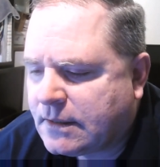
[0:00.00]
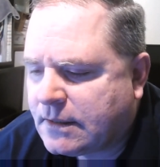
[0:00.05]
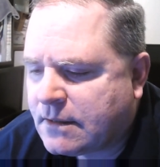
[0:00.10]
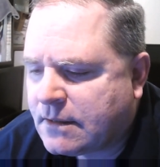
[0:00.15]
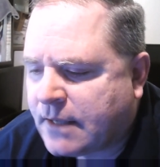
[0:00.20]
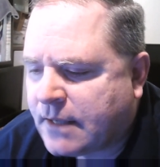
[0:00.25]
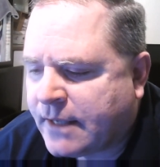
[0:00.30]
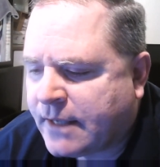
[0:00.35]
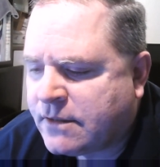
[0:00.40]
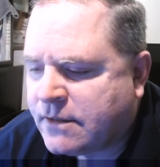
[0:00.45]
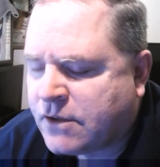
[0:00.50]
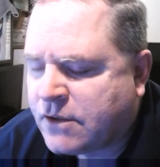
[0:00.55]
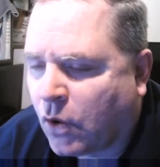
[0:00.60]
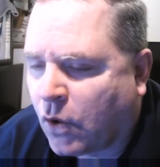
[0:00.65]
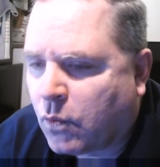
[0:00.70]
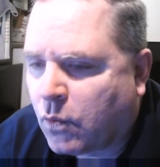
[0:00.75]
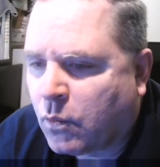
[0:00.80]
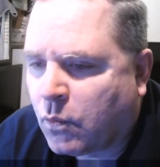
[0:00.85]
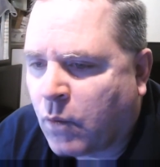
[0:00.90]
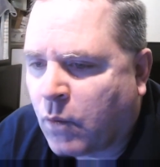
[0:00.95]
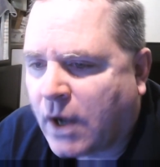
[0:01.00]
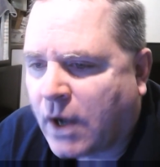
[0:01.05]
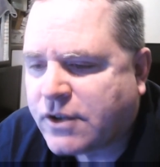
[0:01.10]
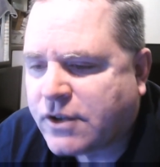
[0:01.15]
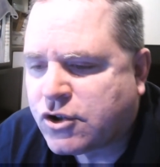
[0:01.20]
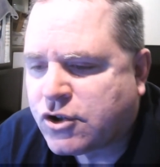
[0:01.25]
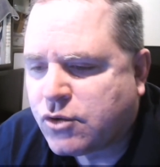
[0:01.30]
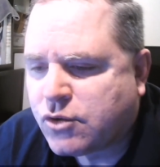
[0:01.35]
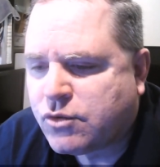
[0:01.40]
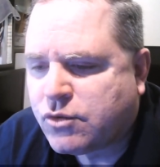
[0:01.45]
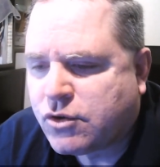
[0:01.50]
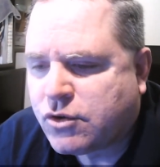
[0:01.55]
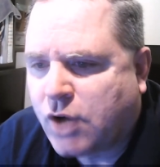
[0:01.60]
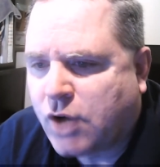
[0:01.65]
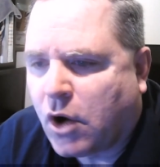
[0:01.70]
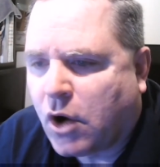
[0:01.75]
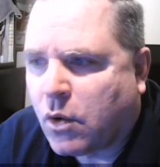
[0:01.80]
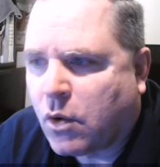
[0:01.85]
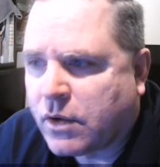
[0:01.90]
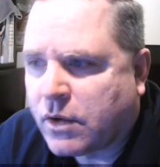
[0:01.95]
They don't want you to
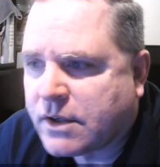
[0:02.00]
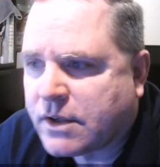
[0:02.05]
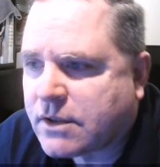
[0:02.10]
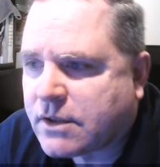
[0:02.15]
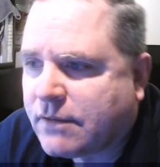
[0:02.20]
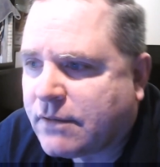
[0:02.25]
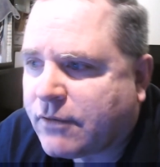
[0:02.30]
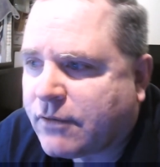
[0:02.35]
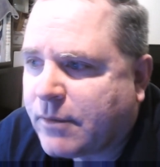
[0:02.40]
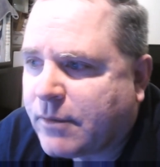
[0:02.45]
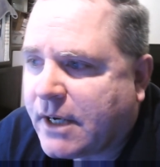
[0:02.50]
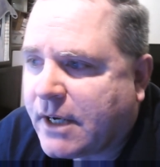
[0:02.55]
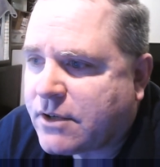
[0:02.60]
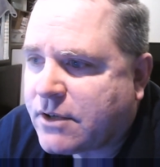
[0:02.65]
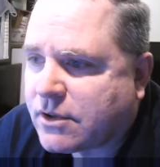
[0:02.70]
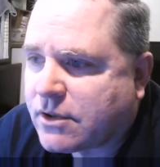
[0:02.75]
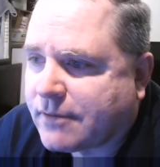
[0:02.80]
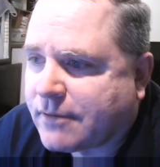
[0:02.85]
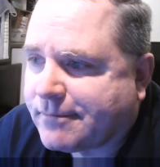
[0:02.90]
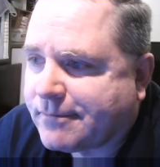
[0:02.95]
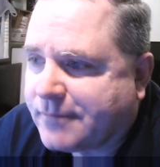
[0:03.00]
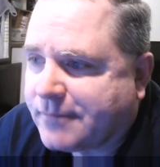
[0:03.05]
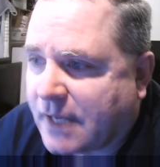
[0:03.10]
know this information.